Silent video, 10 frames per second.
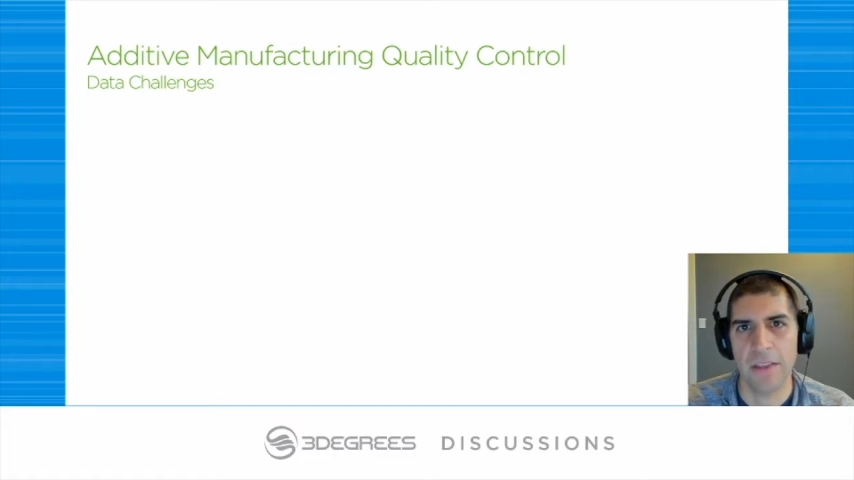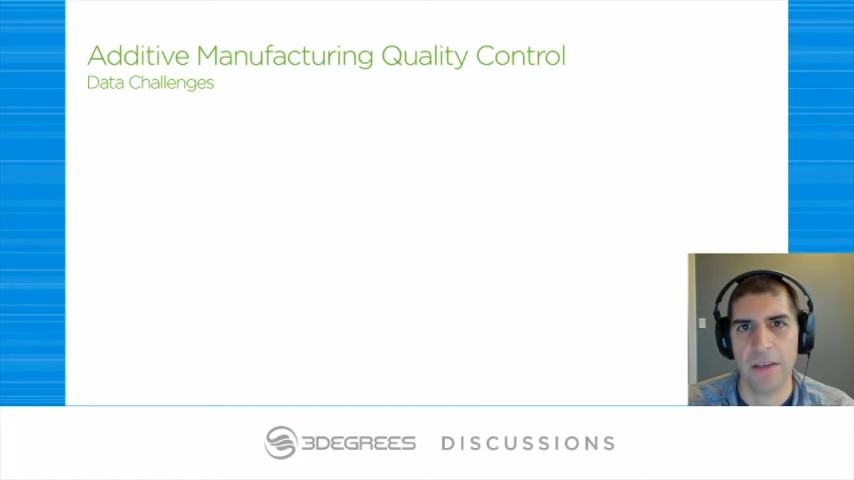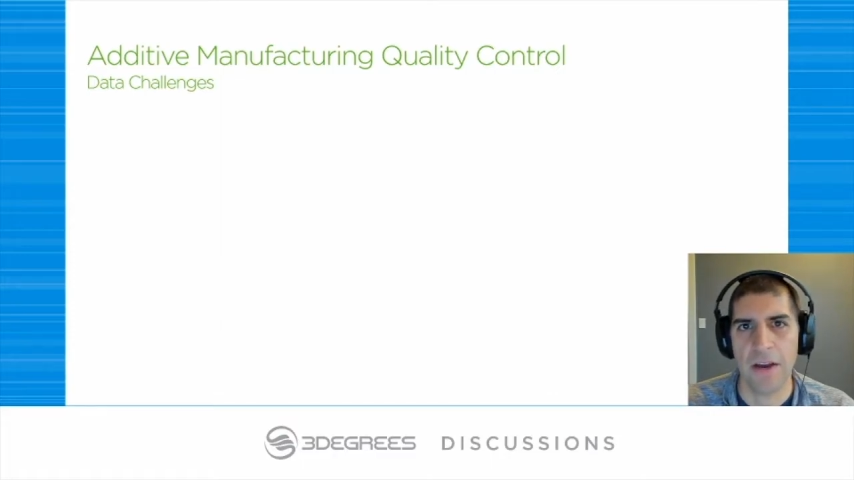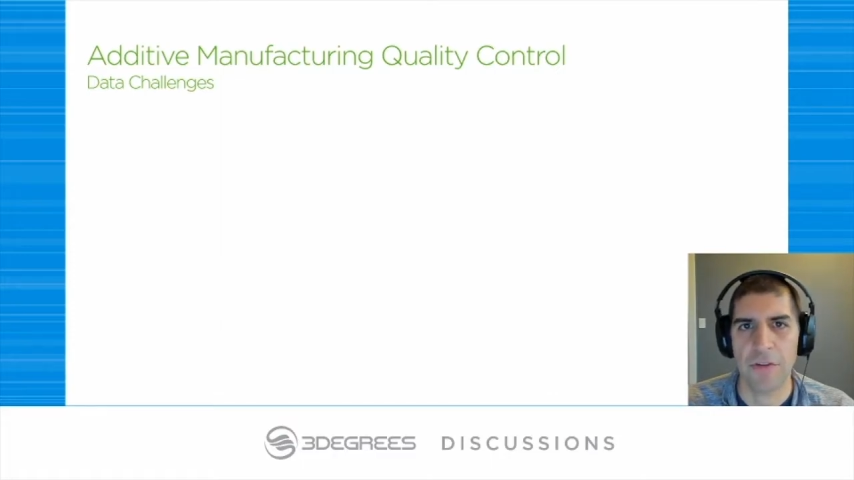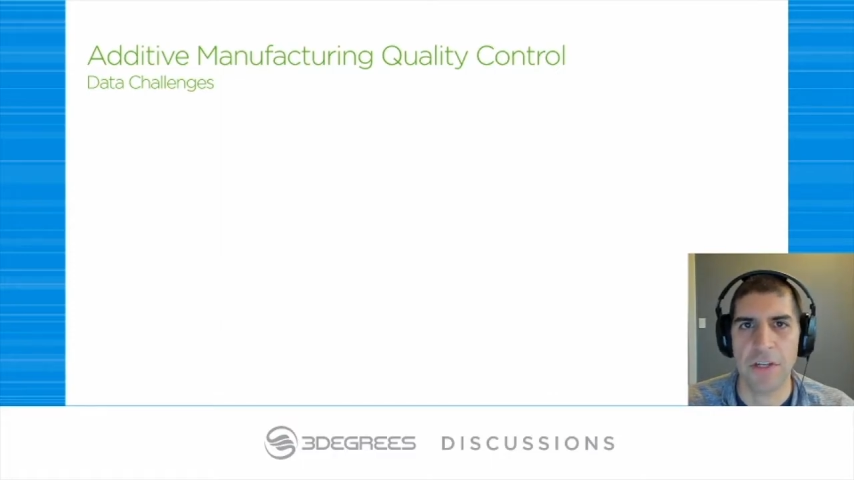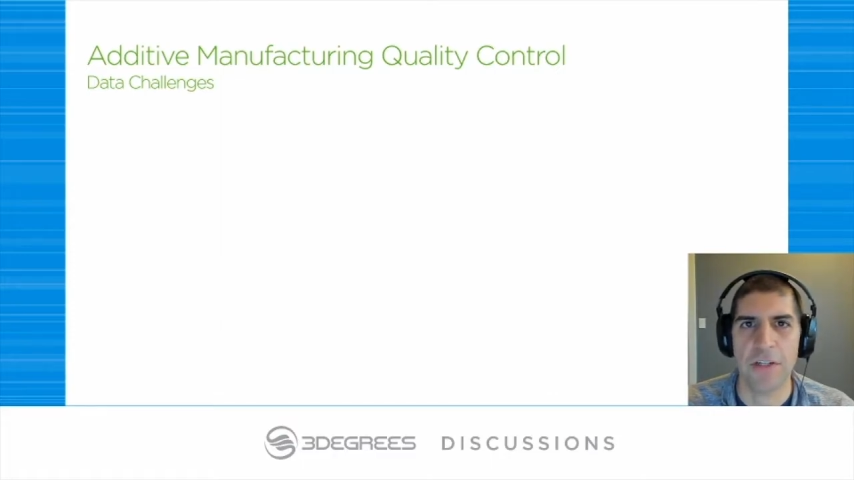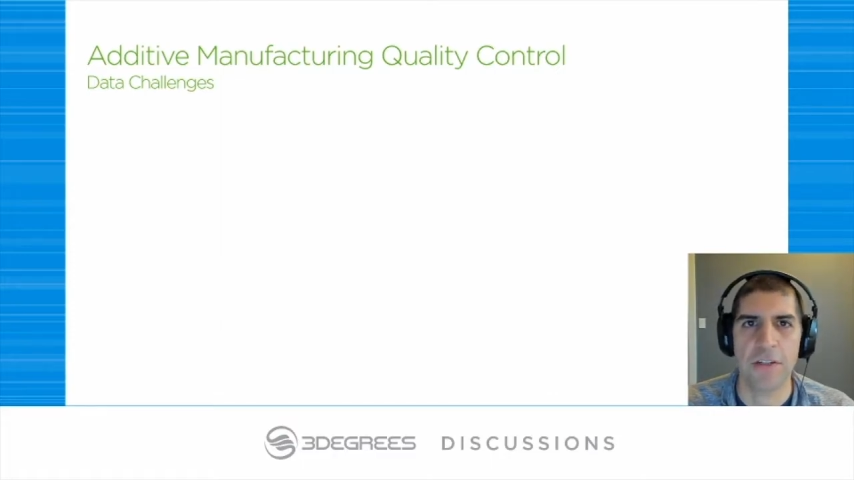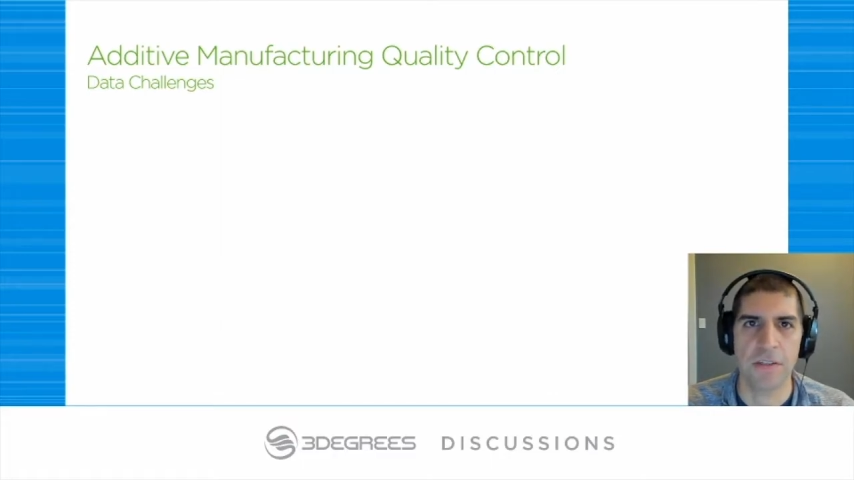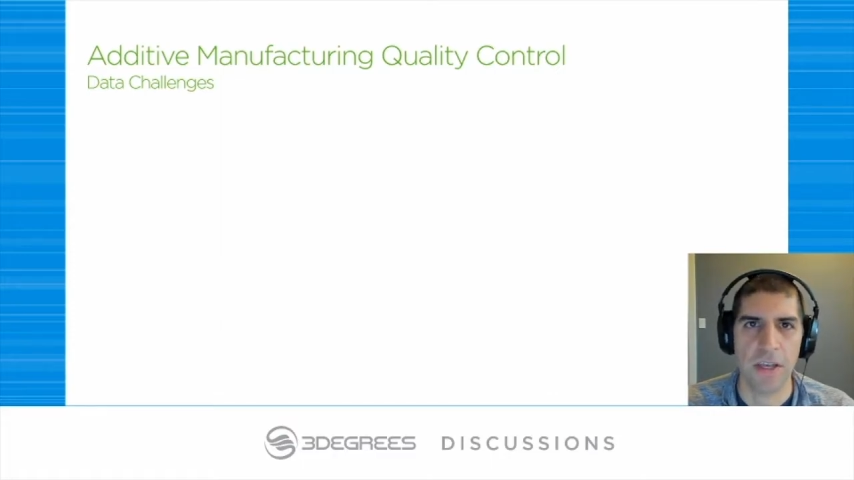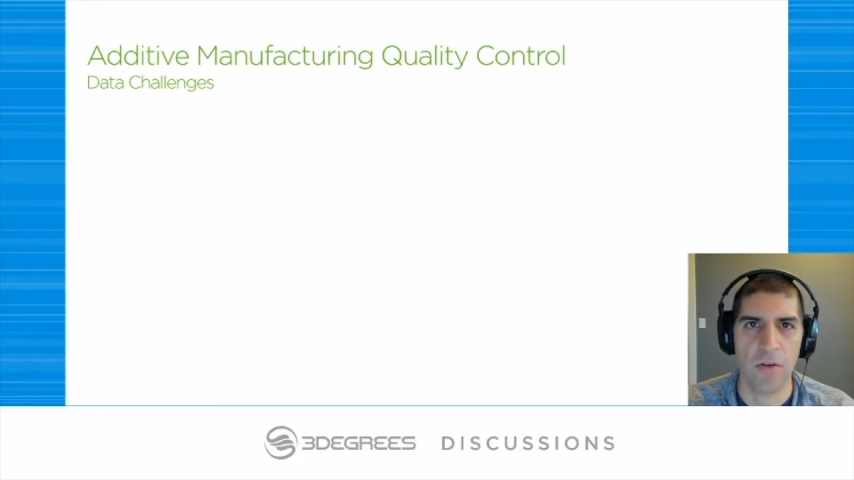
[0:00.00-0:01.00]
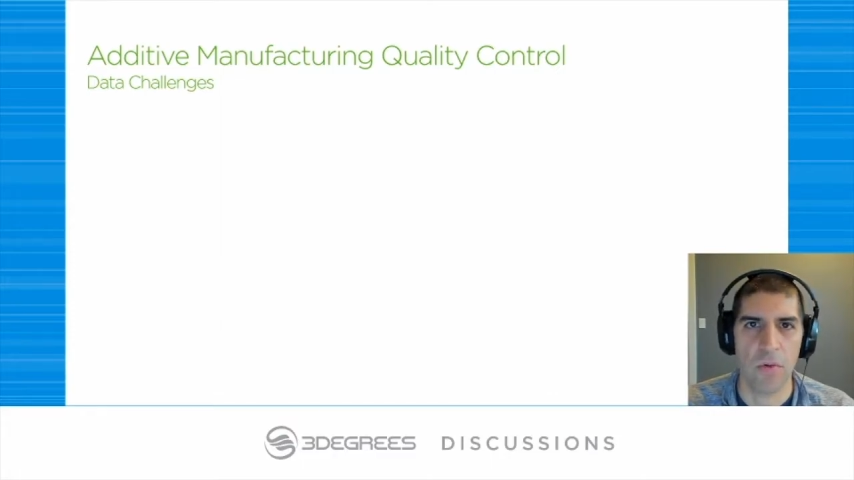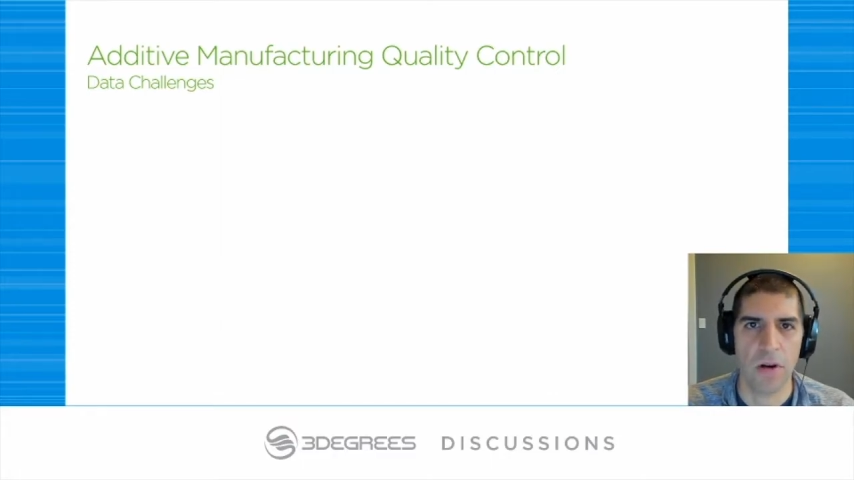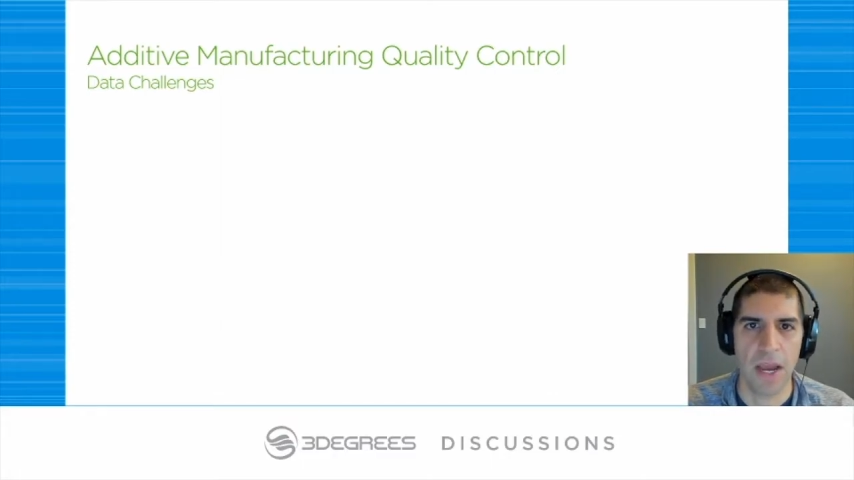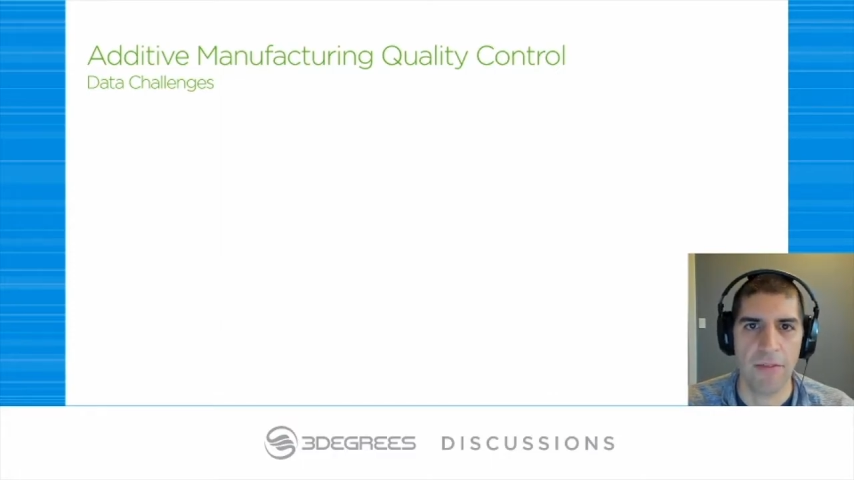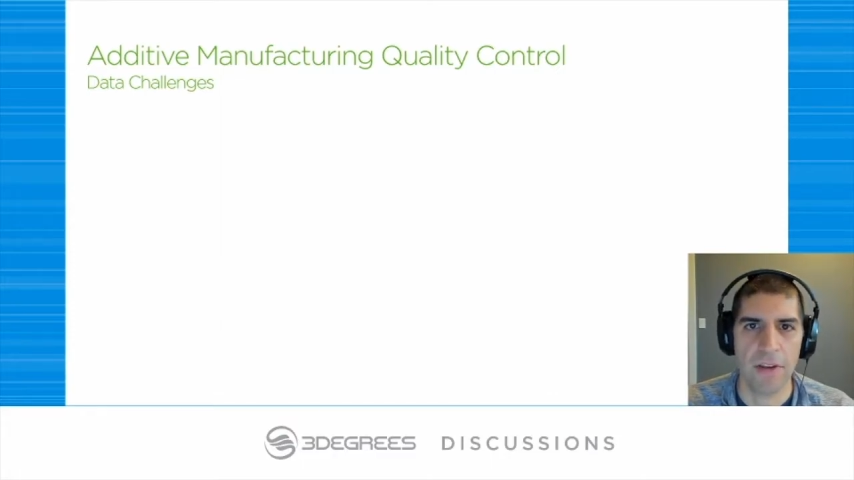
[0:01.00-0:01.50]
the conversations that we're
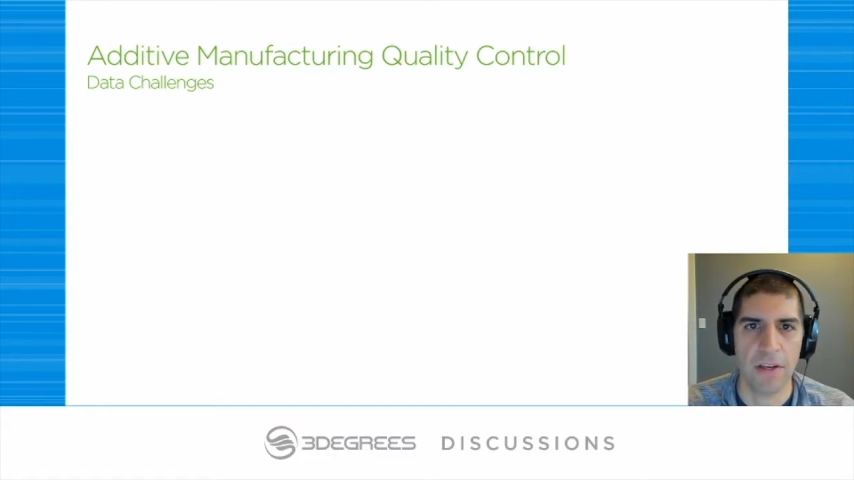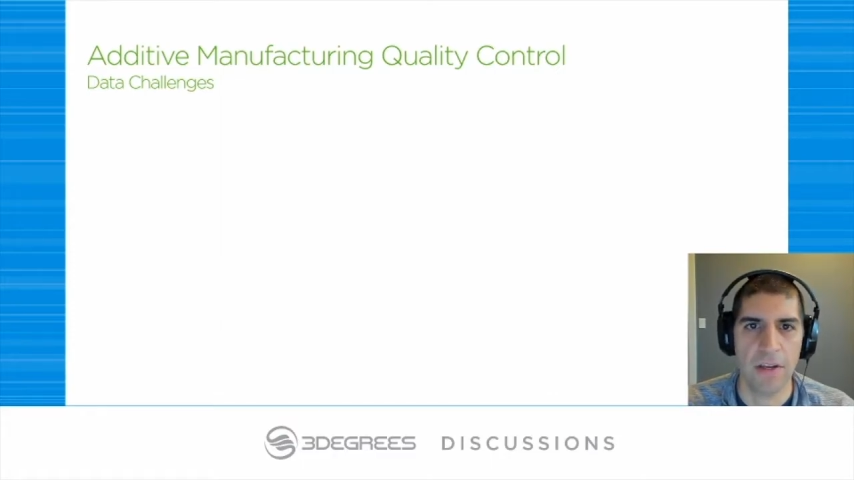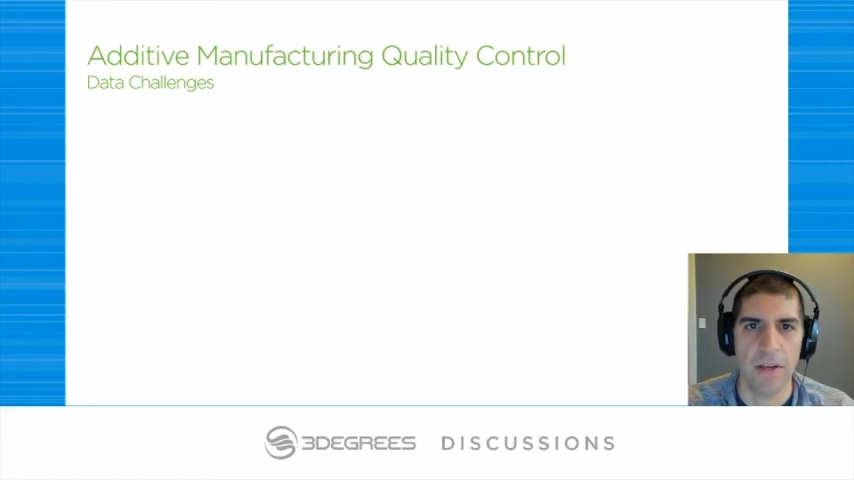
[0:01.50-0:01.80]
having